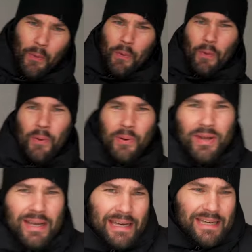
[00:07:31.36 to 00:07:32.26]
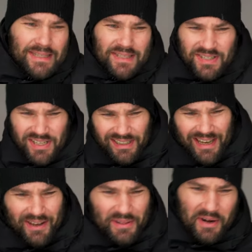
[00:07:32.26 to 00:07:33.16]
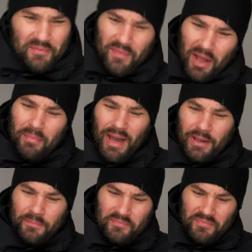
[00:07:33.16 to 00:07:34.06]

Whew. It's chilly out there. I'm back.